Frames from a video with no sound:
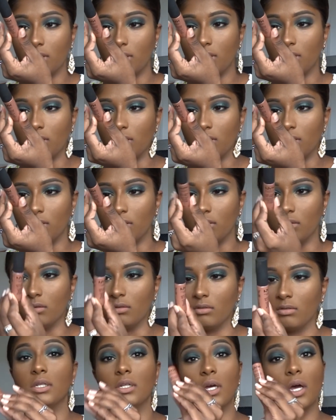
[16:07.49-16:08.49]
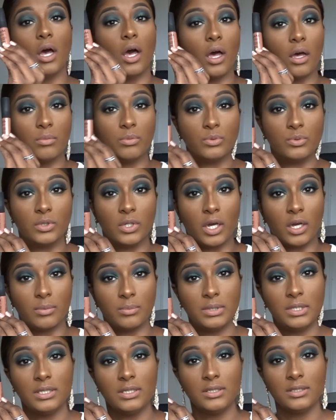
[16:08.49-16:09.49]
in Abu
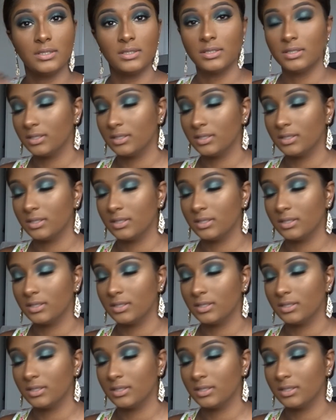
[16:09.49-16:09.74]
Dhabi.